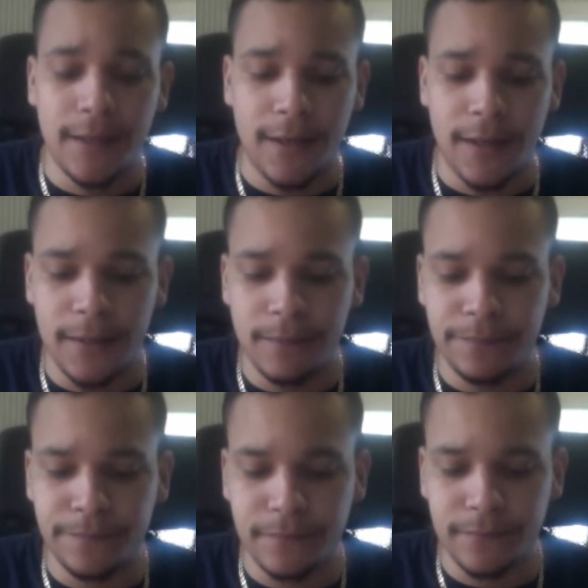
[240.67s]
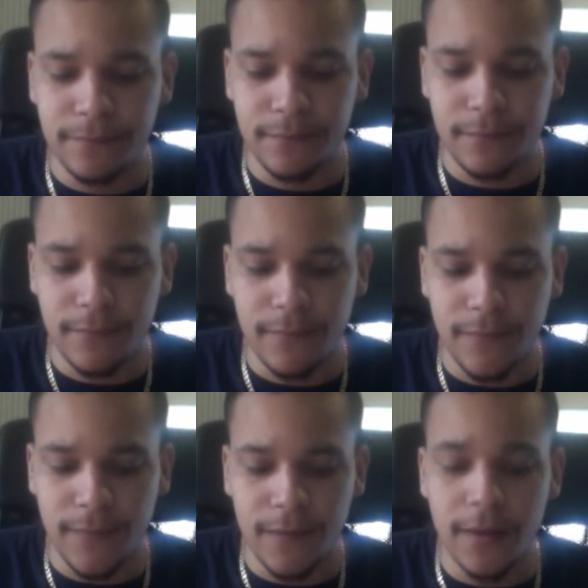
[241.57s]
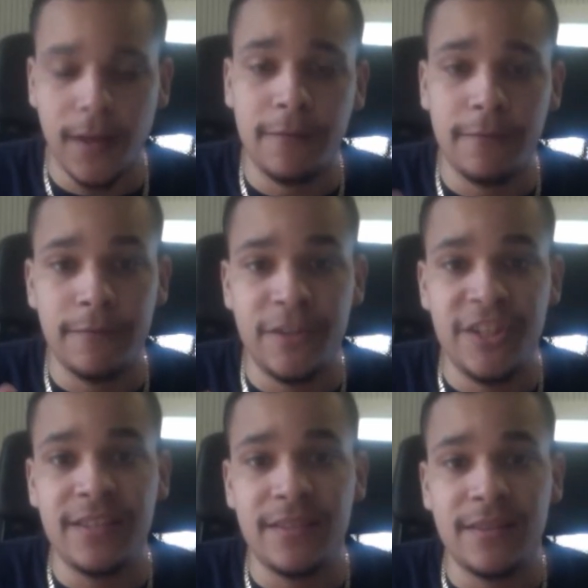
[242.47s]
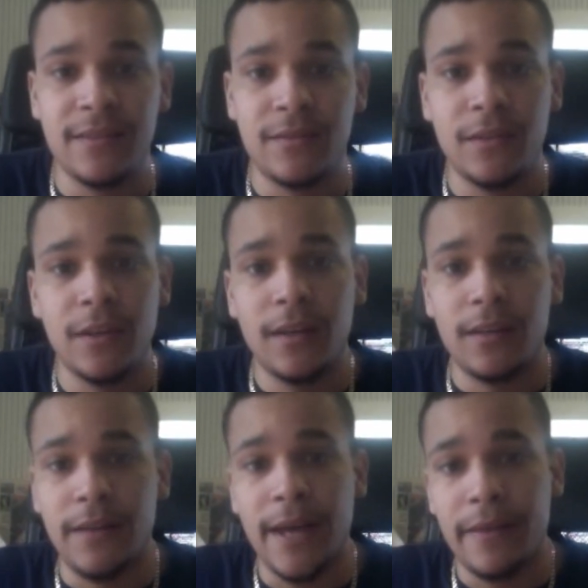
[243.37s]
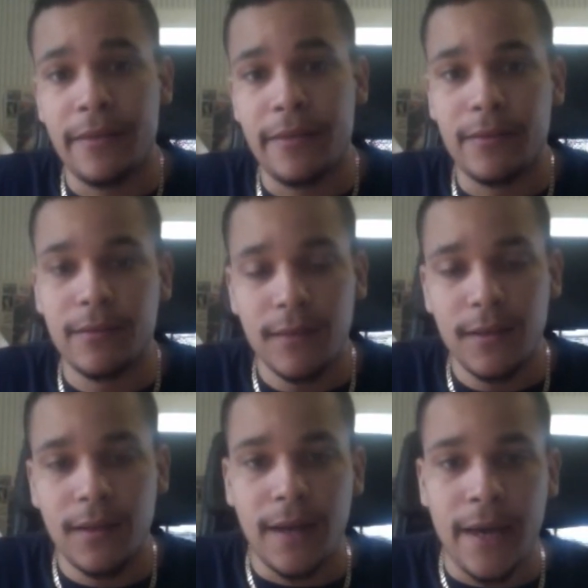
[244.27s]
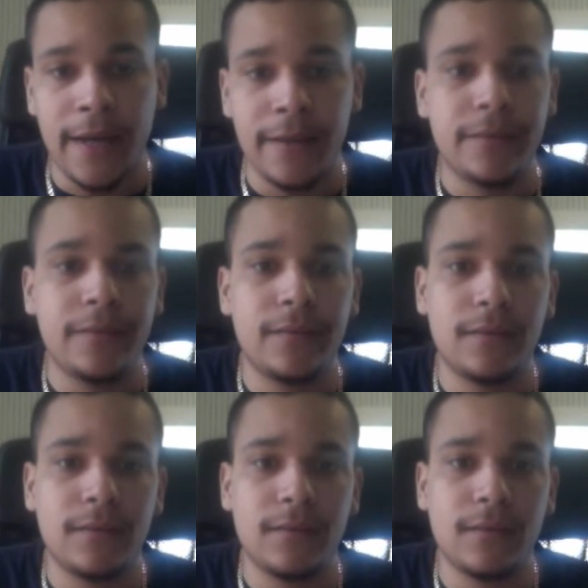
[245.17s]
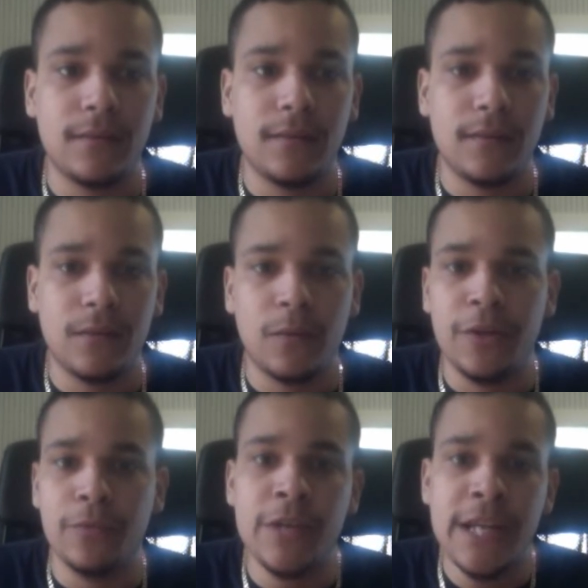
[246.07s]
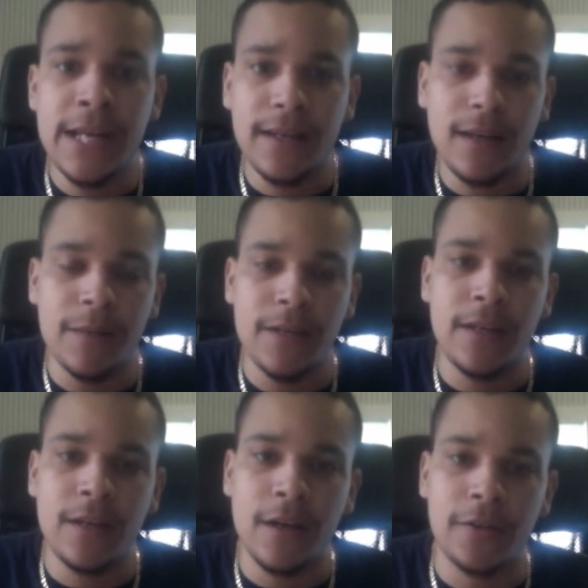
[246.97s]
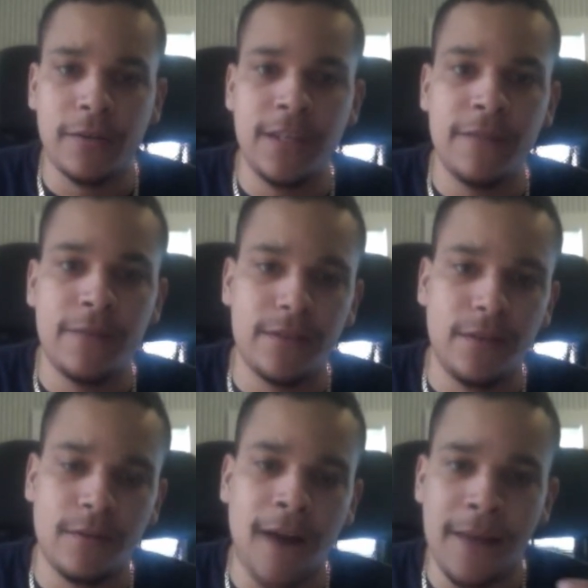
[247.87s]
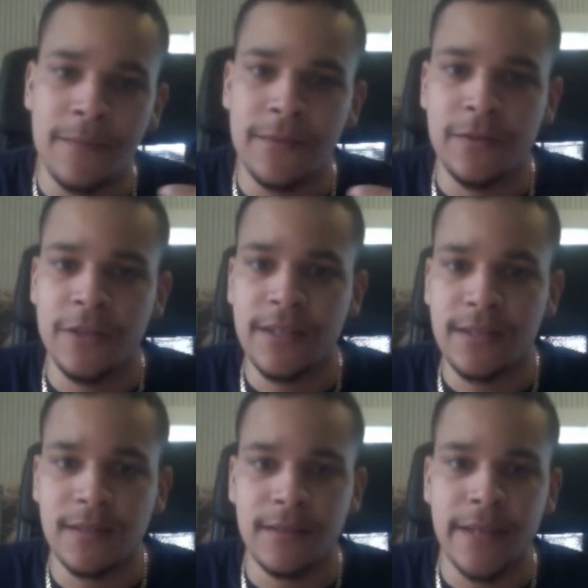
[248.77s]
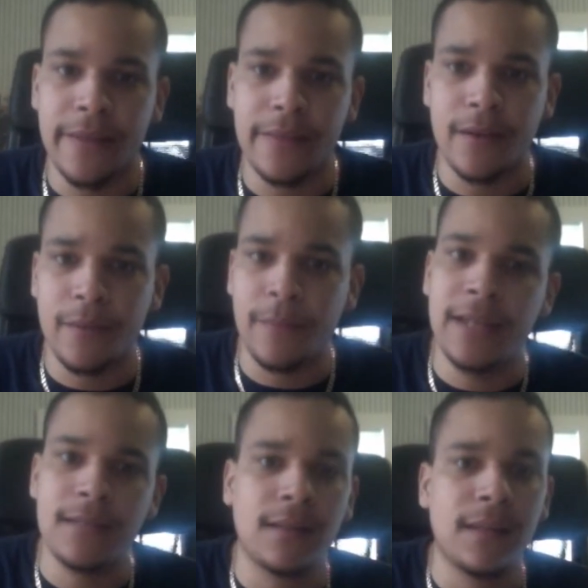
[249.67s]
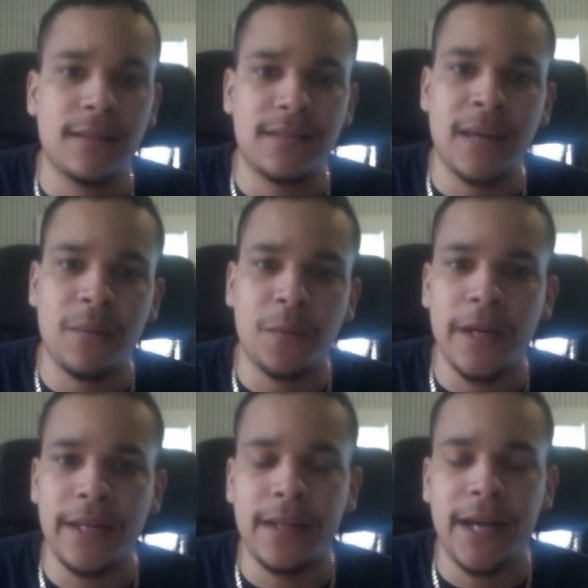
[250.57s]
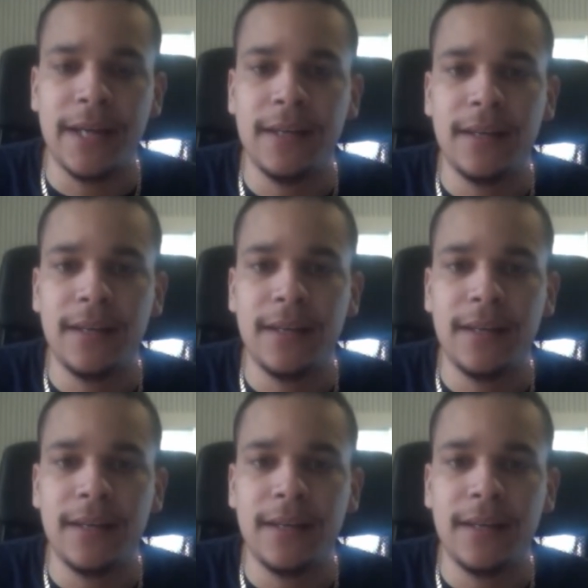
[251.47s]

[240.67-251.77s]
um, of Jesus' death. And when you read it, I mean, he, uh, Josephus describes Jesus' death uh, basically the same way that